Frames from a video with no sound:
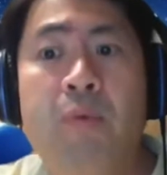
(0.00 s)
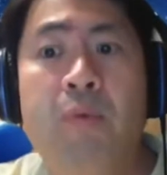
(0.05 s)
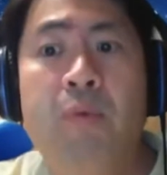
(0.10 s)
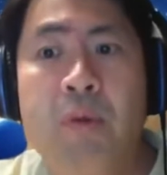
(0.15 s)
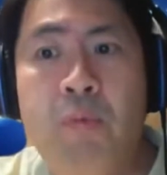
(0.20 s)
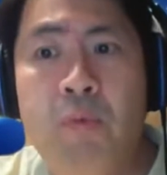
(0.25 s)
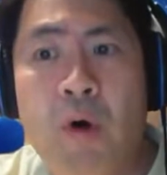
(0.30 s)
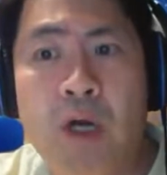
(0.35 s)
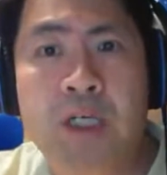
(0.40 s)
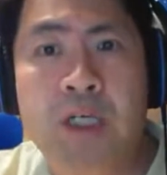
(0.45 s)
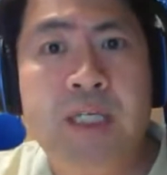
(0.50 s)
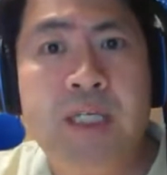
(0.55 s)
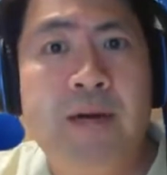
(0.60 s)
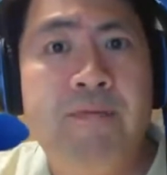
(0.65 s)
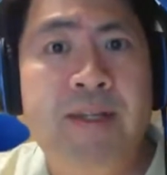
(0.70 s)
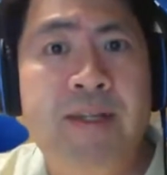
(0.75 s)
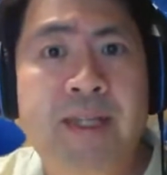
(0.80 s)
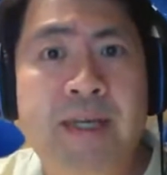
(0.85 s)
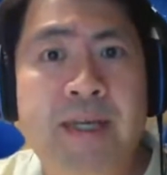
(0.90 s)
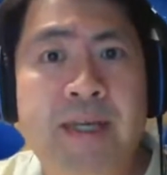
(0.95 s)
We washed
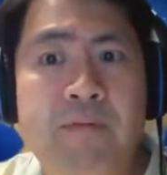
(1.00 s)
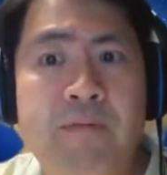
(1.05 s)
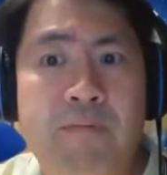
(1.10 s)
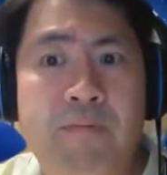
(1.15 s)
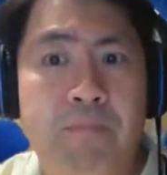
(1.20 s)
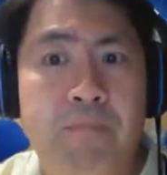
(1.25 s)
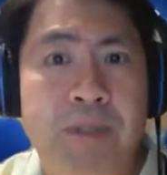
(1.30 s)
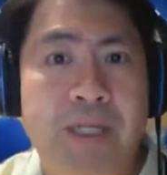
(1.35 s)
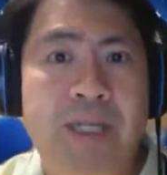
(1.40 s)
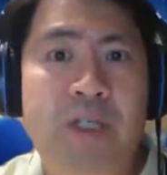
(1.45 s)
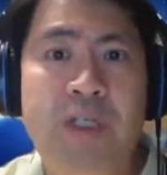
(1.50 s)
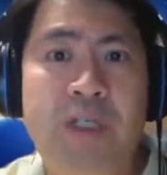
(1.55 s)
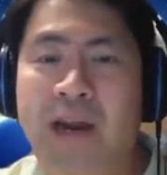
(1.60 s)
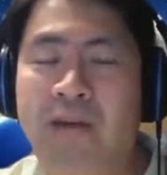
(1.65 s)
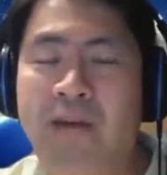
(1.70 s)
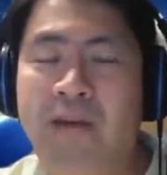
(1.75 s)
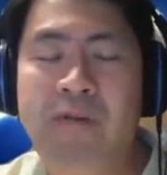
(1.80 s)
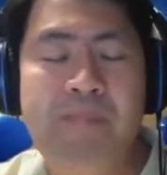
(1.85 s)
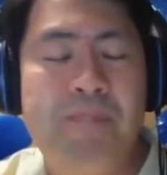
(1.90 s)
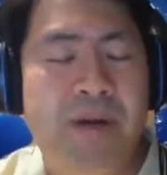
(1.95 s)
everything with bleach.
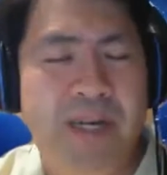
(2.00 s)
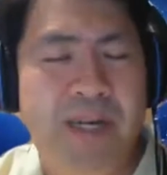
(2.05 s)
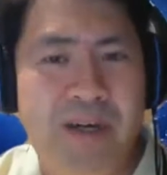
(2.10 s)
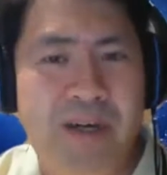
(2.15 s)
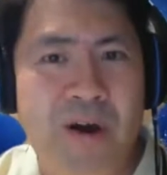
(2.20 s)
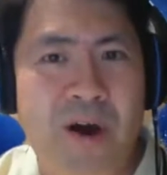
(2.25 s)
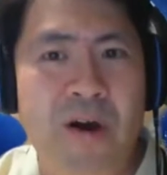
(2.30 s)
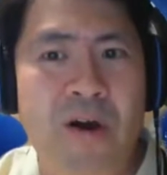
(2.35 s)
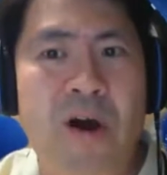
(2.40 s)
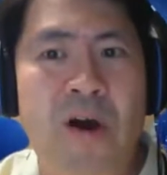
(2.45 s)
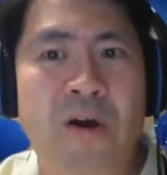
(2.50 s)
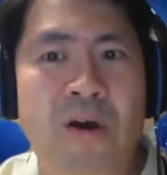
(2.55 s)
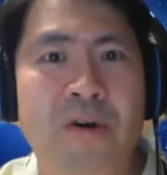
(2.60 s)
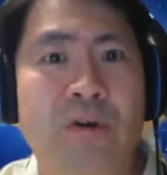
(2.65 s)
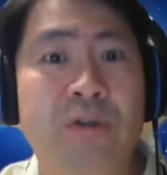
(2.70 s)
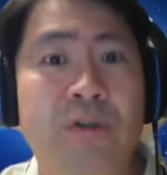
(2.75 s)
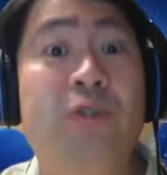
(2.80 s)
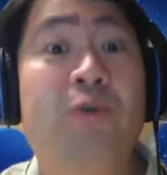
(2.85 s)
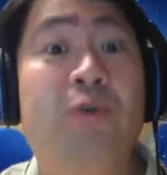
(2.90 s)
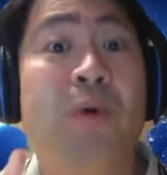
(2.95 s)
Everybody in Hong Kong
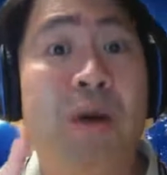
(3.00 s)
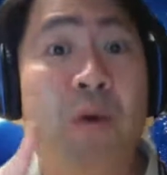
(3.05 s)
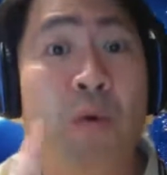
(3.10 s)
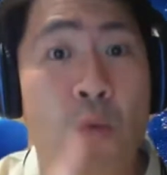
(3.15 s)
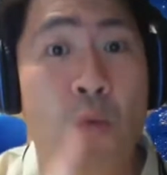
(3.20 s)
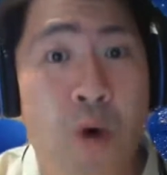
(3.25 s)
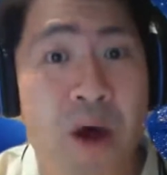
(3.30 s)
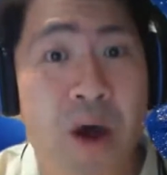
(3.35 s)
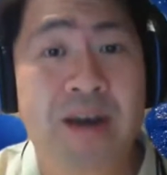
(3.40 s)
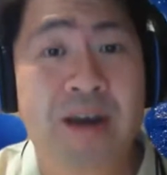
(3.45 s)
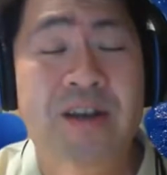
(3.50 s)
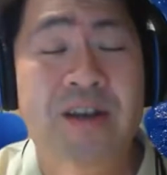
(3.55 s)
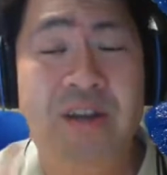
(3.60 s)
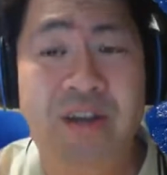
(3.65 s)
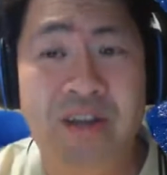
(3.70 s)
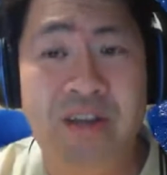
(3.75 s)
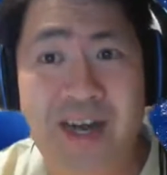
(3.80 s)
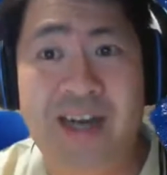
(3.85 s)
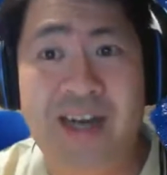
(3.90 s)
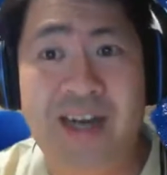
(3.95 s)
knows what 1
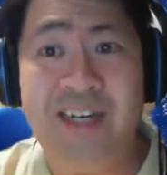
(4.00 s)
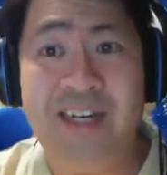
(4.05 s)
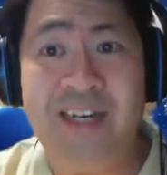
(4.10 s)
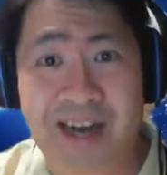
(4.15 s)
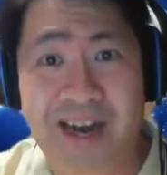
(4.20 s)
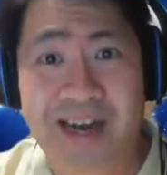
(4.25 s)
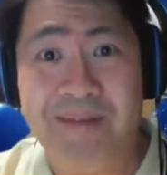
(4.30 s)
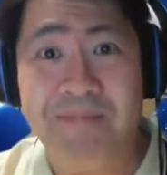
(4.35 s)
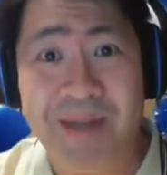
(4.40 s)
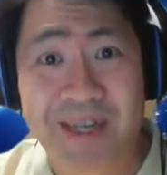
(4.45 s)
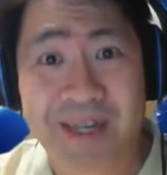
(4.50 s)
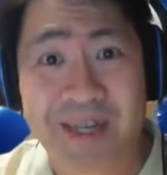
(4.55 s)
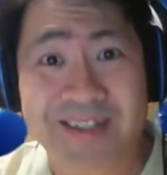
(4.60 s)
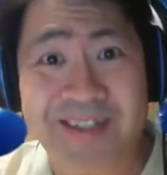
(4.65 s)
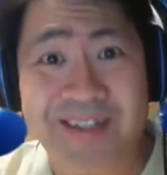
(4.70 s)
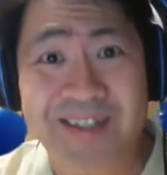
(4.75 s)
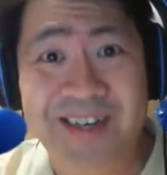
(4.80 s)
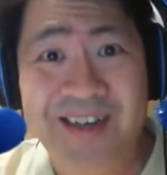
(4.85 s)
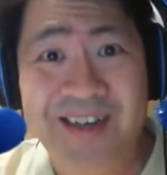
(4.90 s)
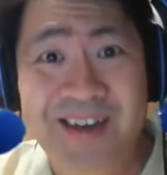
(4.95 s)
to 99
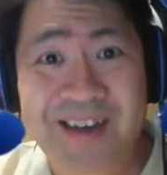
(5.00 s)
means.